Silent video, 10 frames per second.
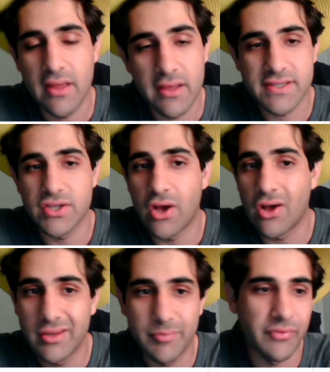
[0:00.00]

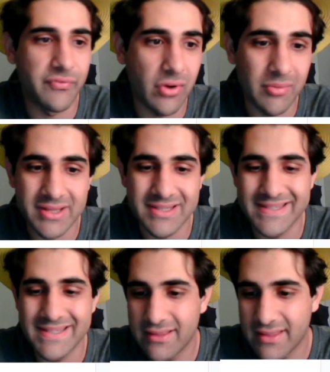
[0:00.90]
Solid performance,
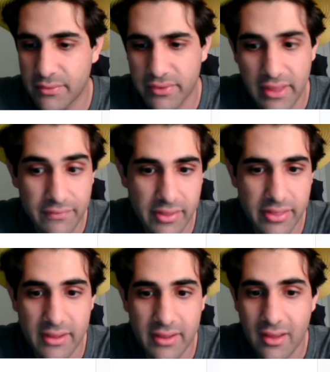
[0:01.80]
dealing with
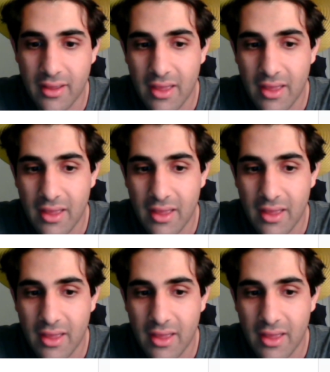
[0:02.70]
everything.